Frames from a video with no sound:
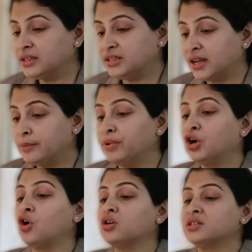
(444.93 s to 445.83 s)
the day
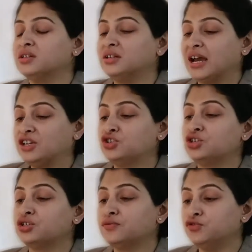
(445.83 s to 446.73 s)
because the
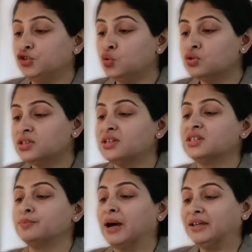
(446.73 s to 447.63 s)
digestive
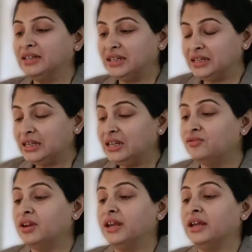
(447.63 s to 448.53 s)
juices by the
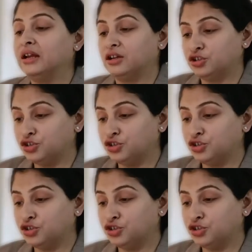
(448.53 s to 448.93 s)
evening